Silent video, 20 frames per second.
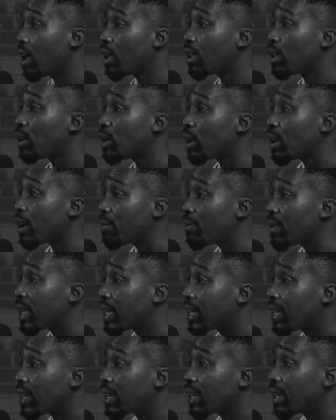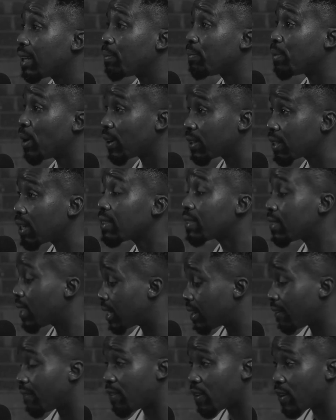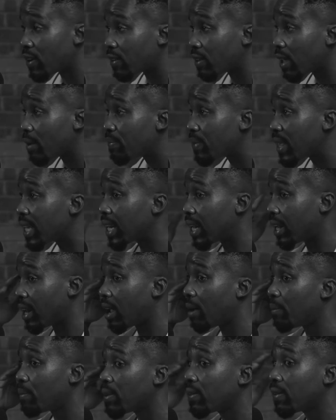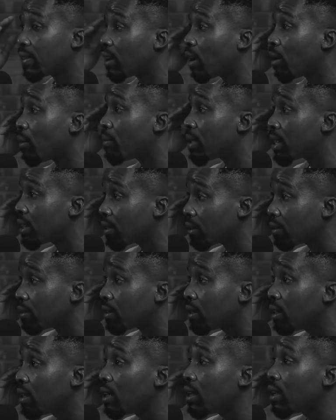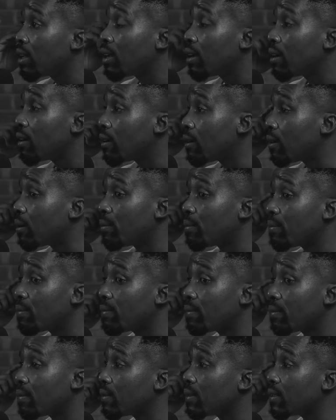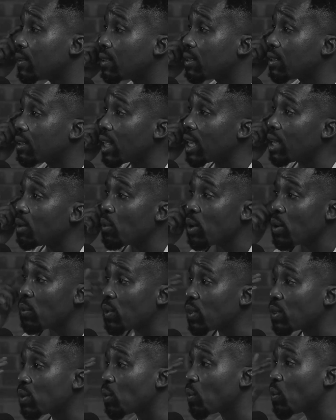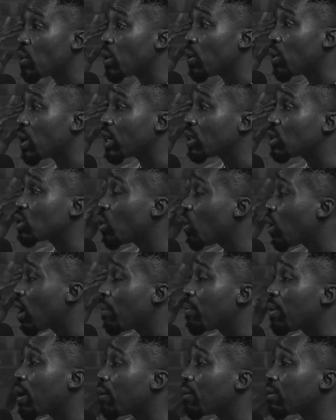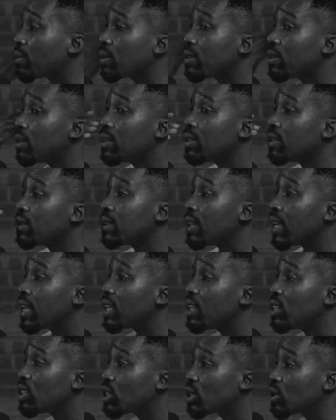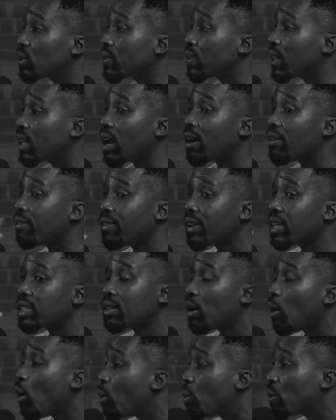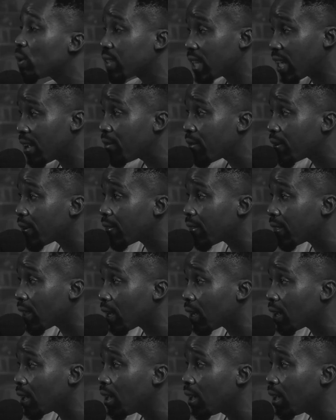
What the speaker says: You know what I mean? Blocks it. They're the very same thing that happens in our mental state when we're going to talk about the issues that affect almost everything.